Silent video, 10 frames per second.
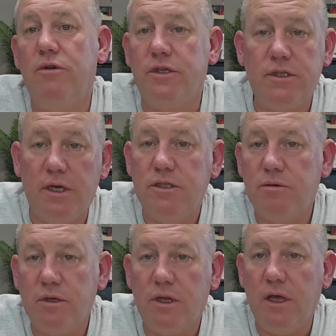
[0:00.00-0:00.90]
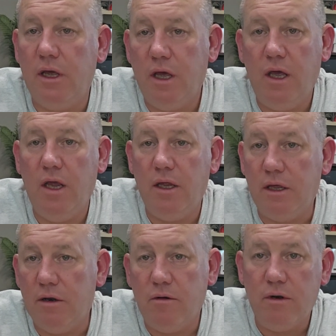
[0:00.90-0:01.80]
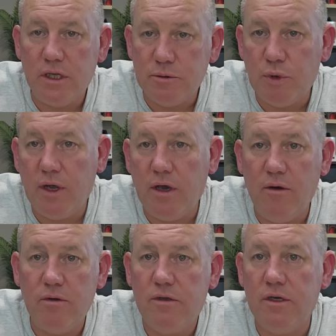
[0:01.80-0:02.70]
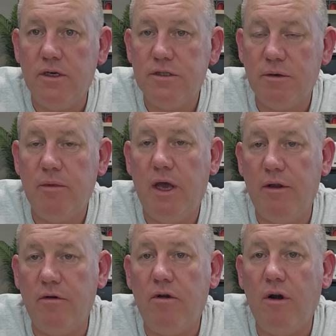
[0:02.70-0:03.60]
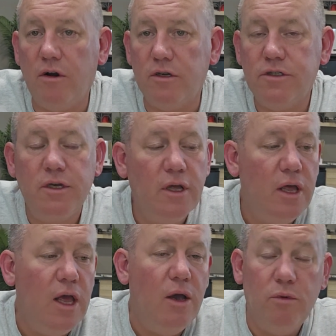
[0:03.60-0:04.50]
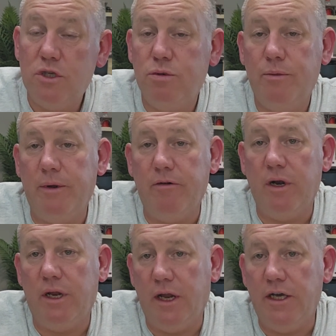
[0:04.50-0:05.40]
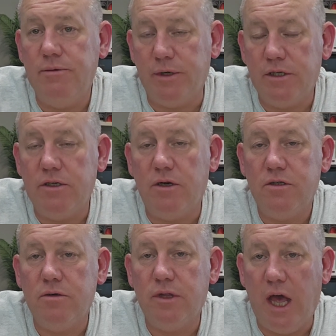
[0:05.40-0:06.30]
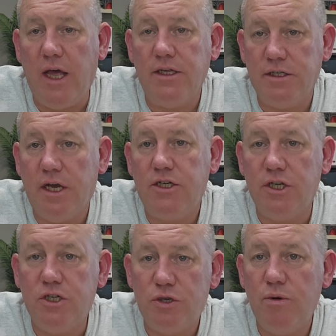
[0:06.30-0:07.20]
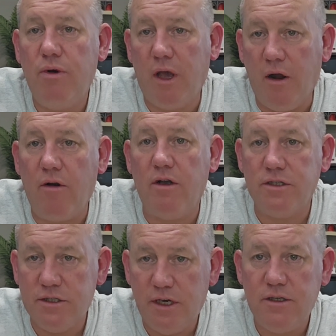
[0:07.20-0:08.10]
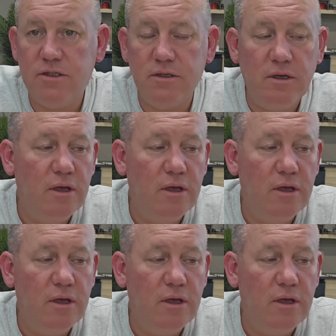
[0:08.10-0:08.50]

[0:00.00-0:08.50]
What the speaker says: decides one day, hey, you know, let's bring out some add-on cars, which would be really nice, because also that is actually 2 Era 6